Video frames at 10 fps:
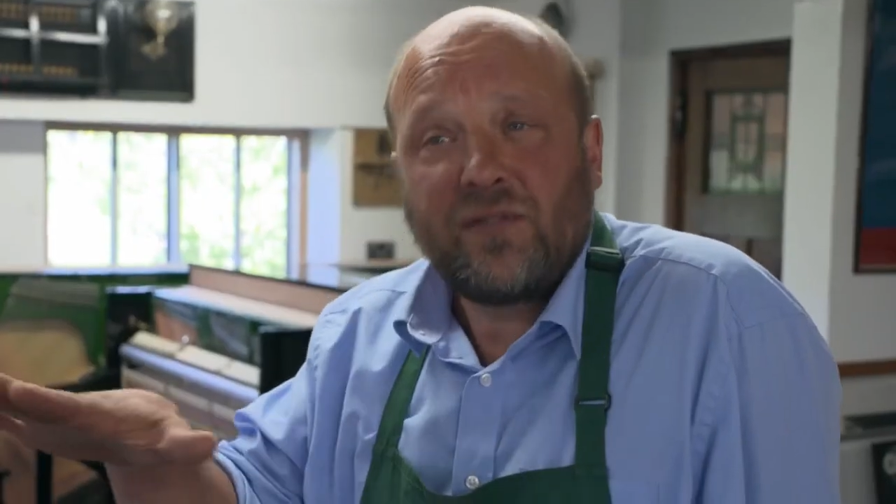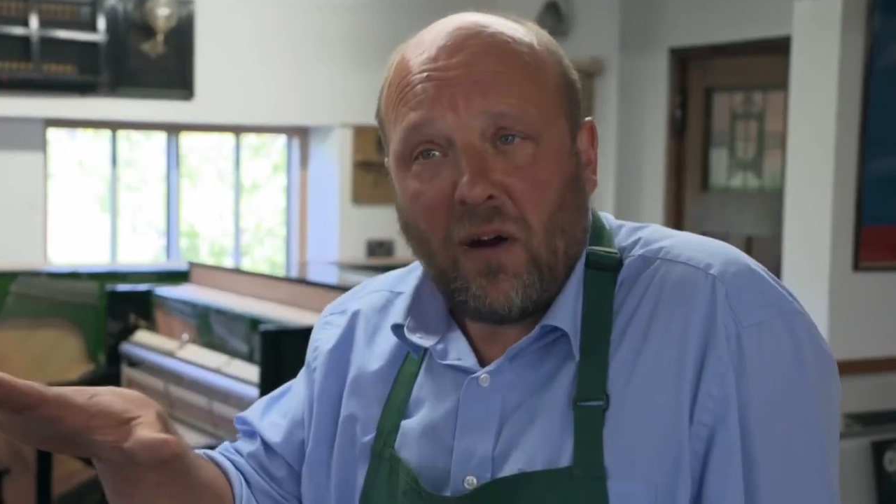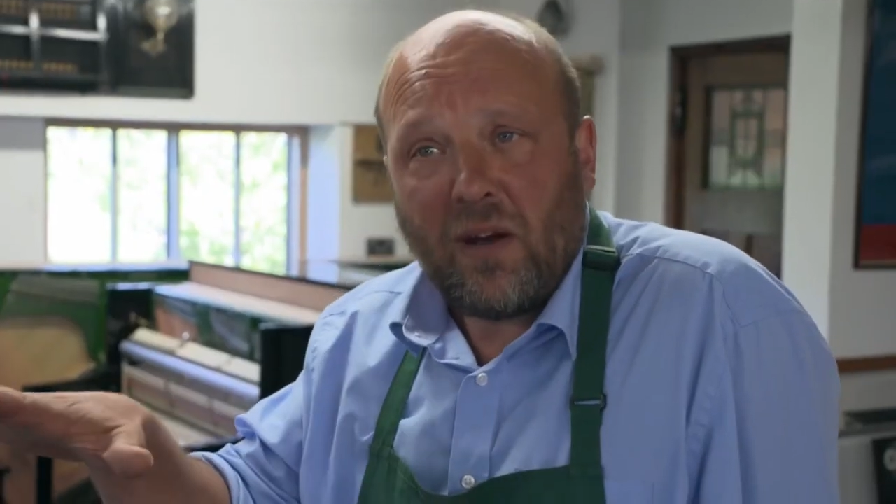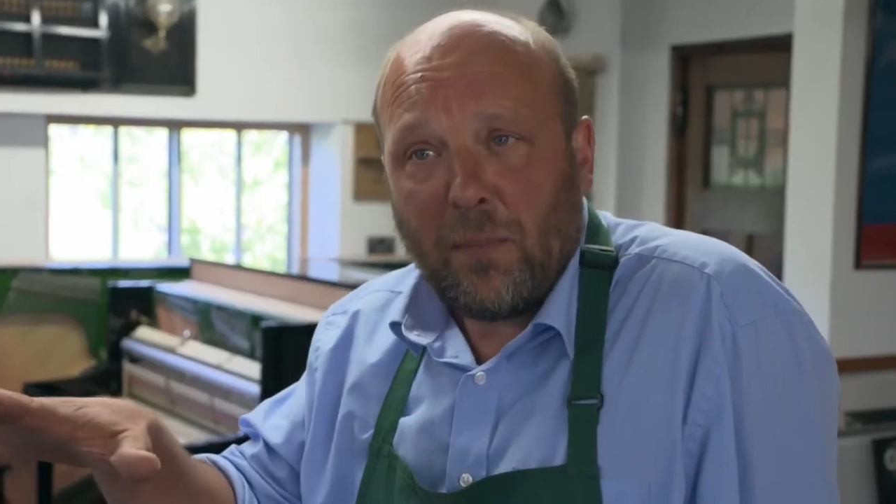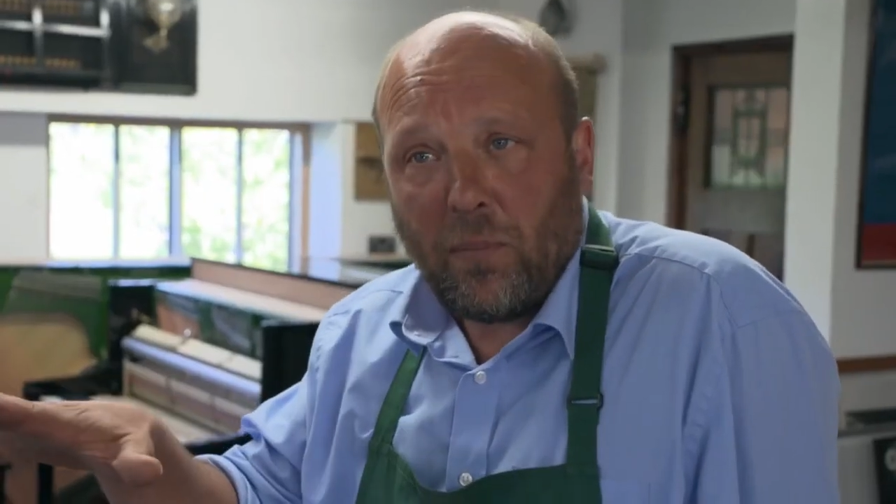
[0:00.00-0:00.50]
is
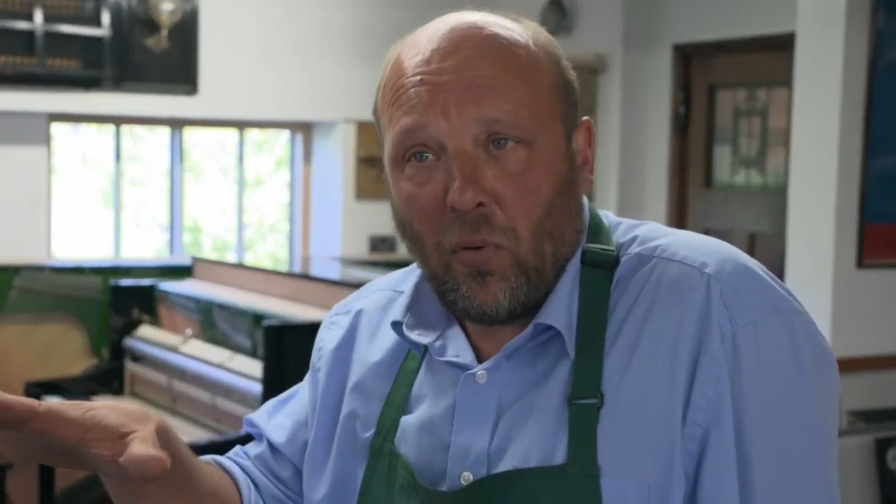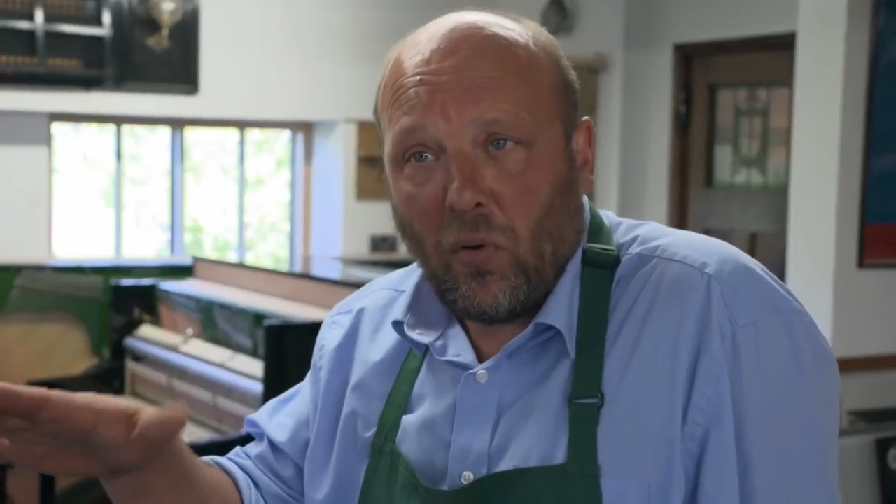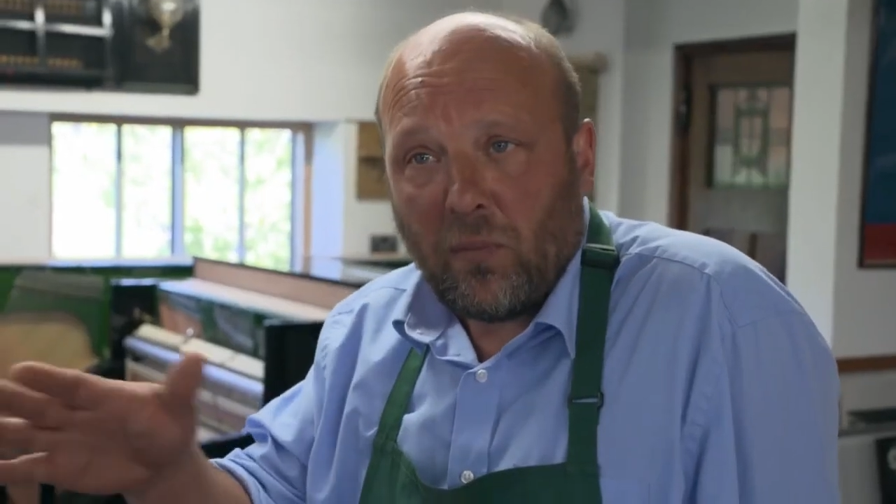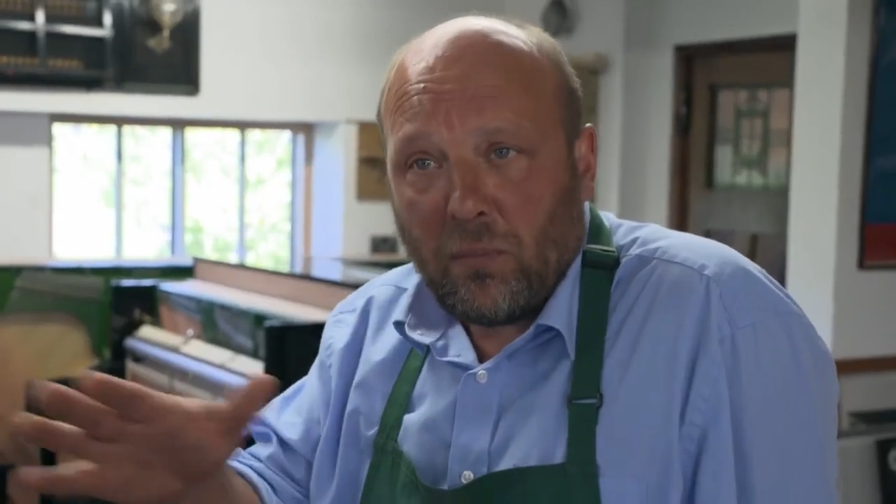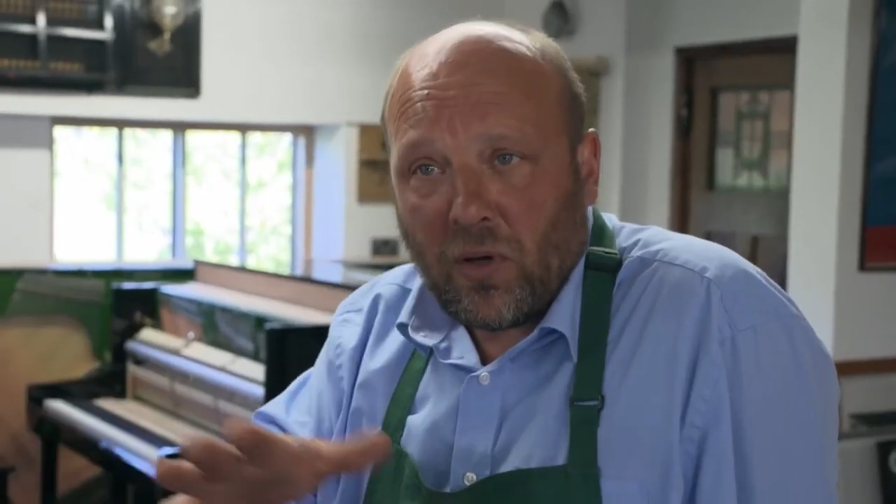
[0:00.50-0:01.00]
very
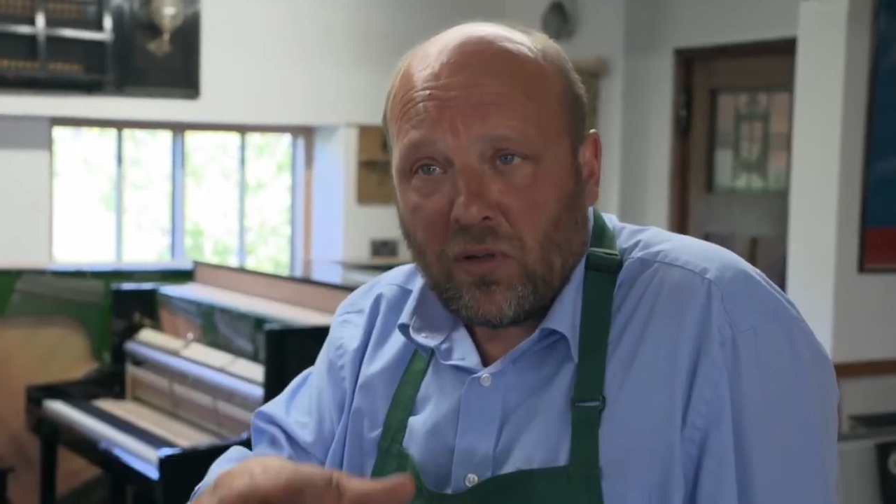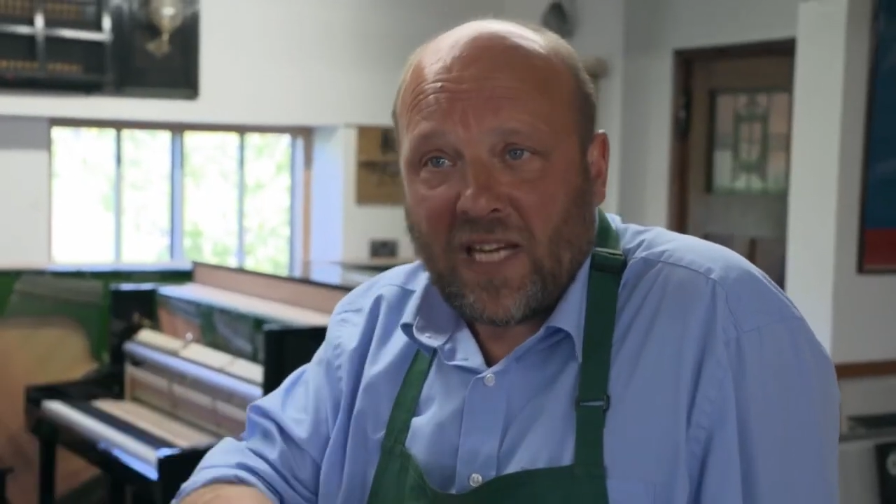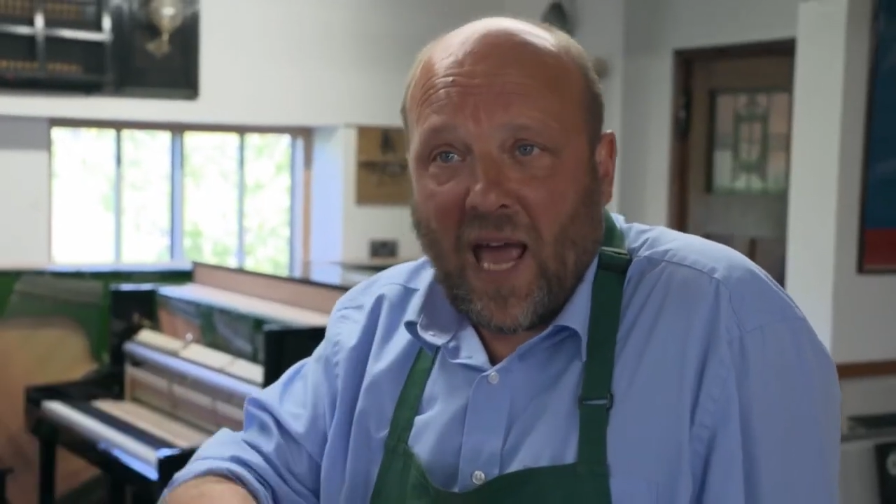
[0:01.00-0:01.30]
important because